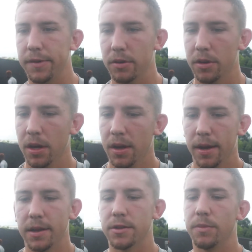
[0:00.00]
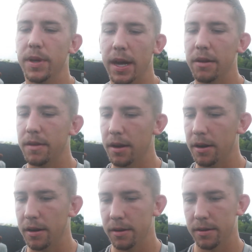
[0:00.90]
Field. So being out
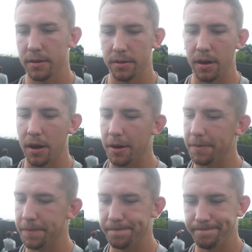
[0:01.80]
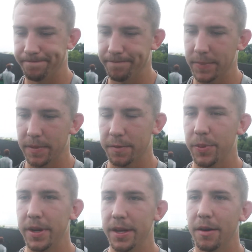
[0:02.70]
there, it's a
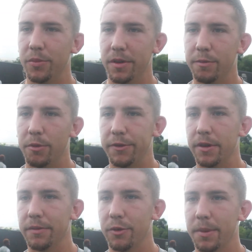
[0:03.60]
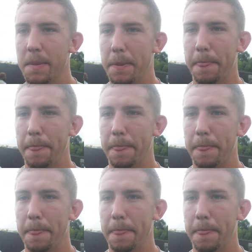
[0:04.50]
pretty unbelievable feeling for me.